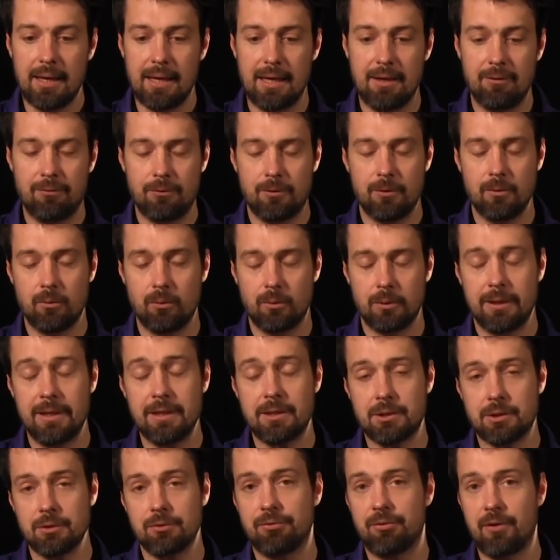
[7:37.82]
If you
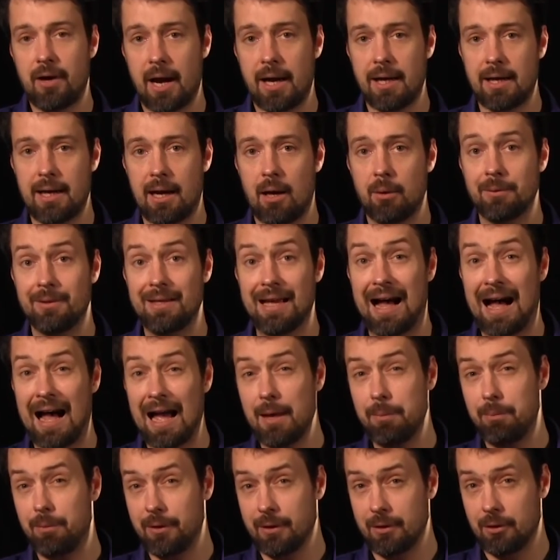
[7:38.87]
need to find out the
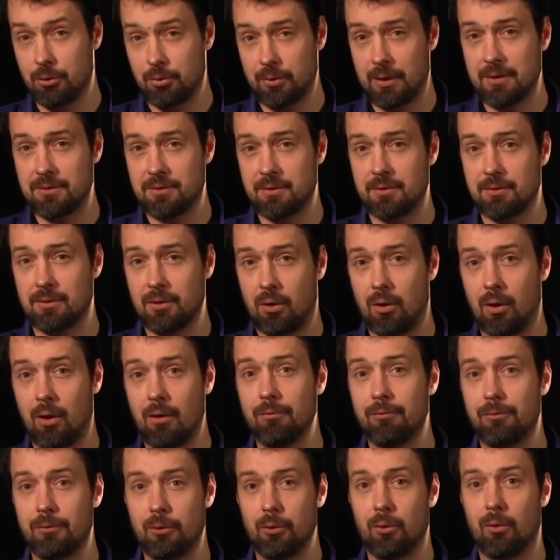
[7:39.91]
IP addresses
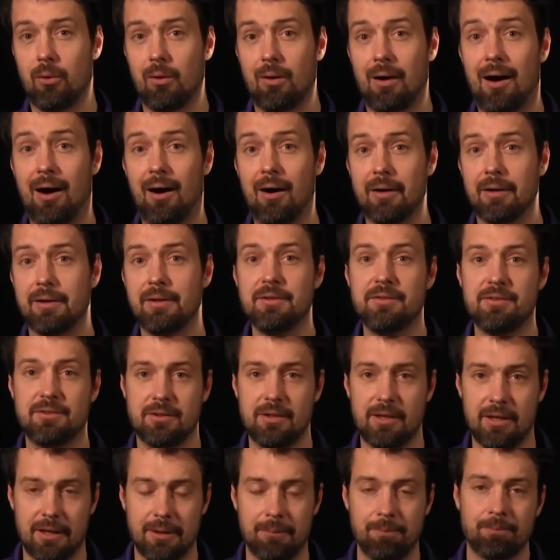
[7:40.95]
of your
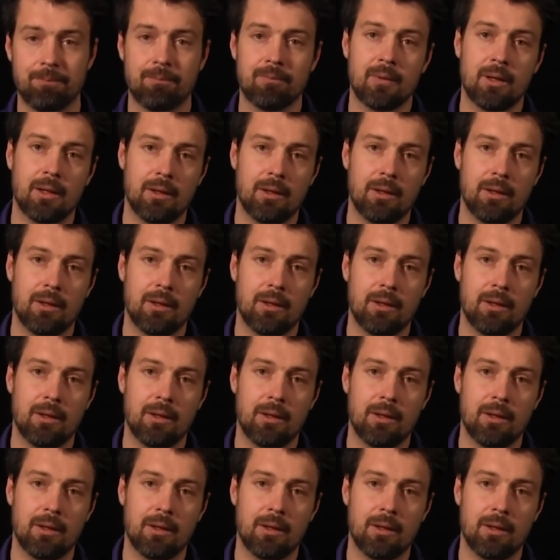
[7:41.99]
RDC,